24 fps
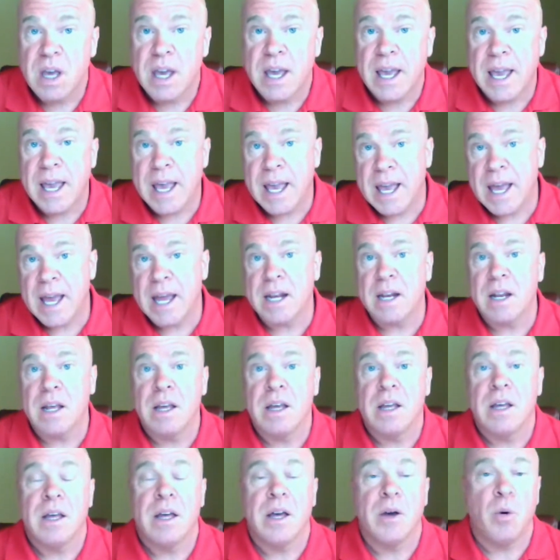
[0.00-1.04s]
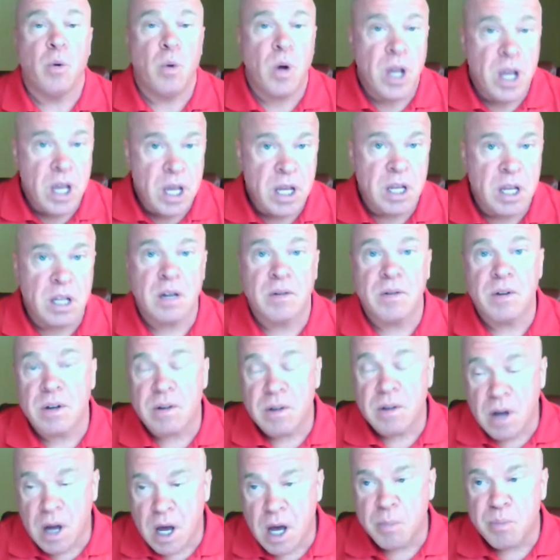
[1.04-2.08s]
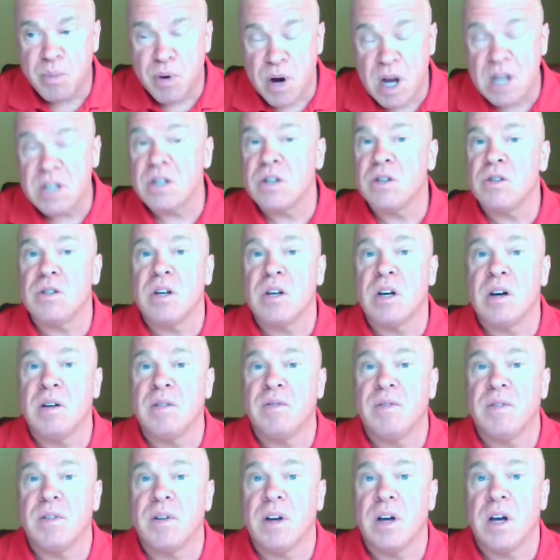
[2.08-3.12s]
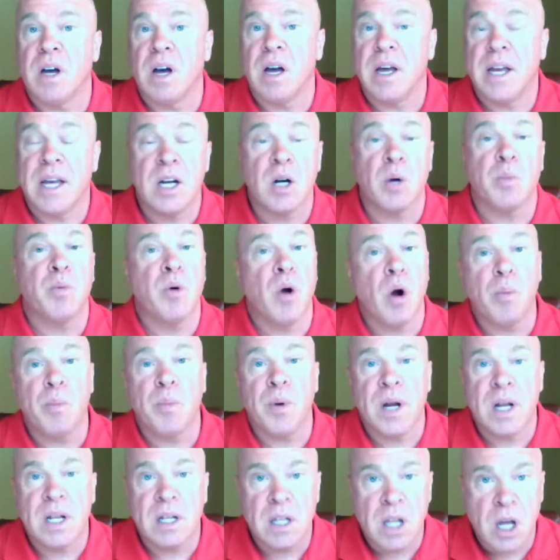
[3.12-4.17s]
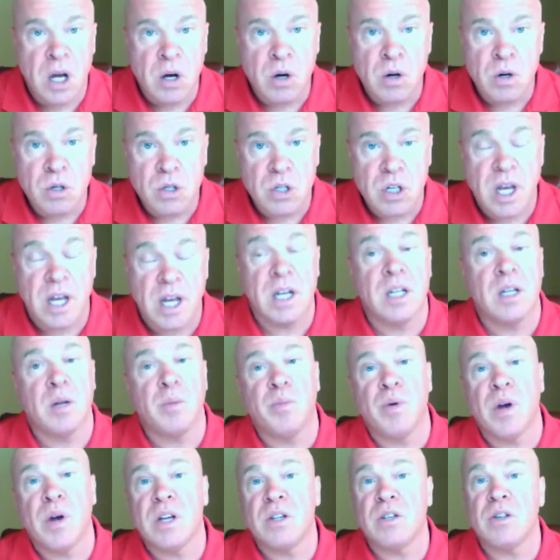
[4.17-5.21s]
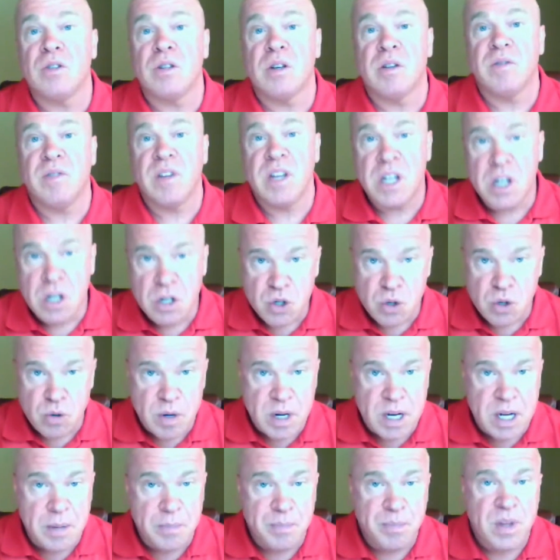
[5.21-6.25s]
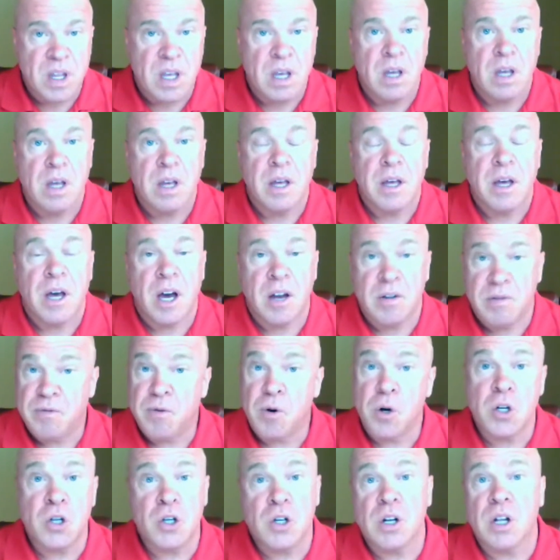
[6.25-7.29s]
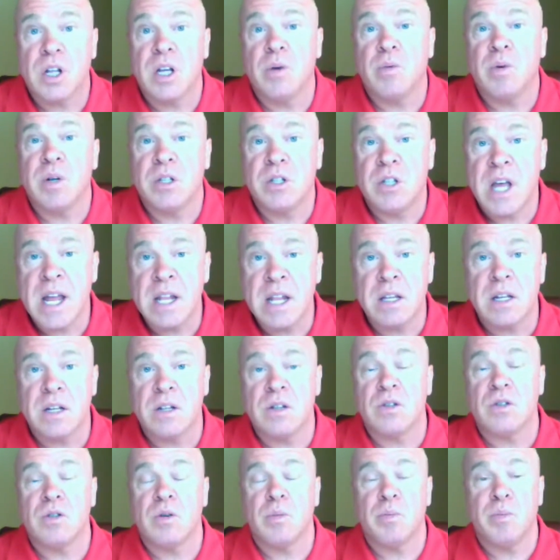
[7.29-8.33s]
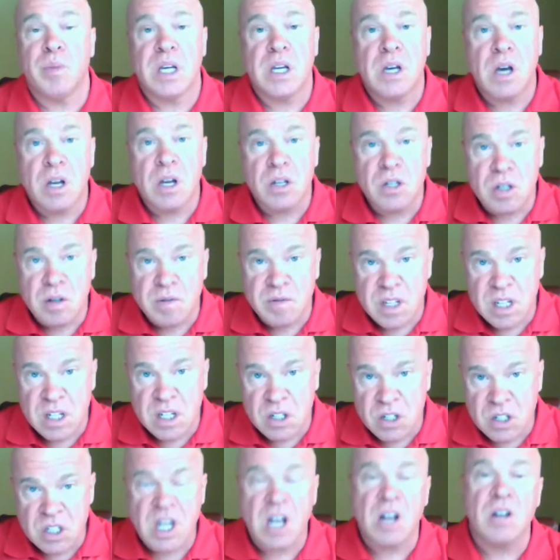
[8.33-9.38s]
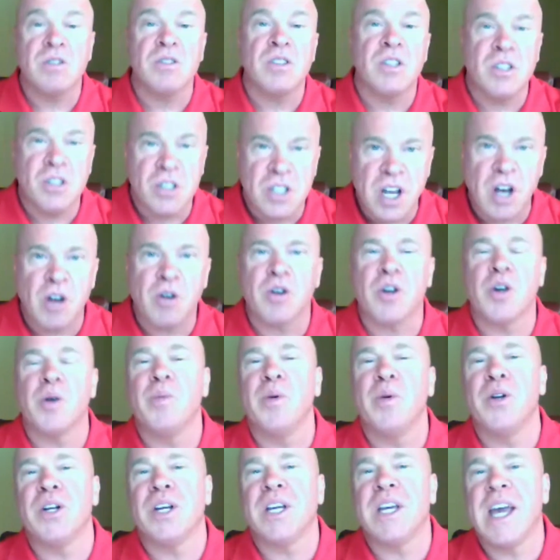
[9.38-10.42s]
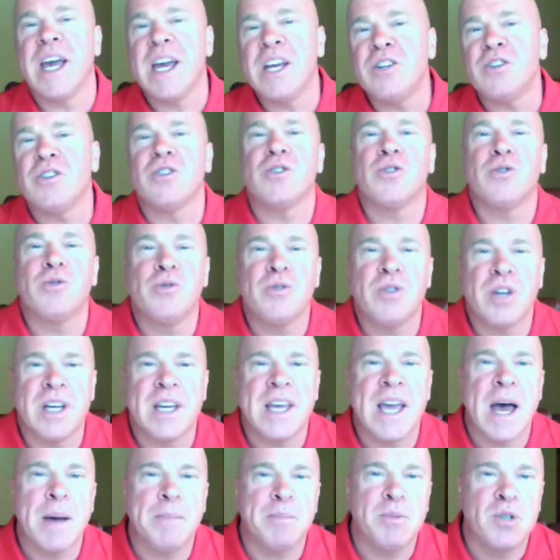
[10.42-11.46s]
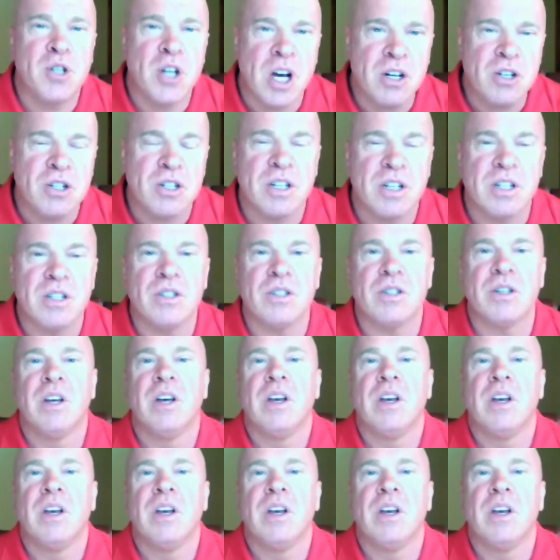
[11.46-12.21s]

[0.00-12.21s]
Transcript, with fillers: And in the uh, presence of uh, inappropriate loads and in the presence of injury, unfortunately with tendons, because of the cell-to-cell -cell communications through the gap junctions,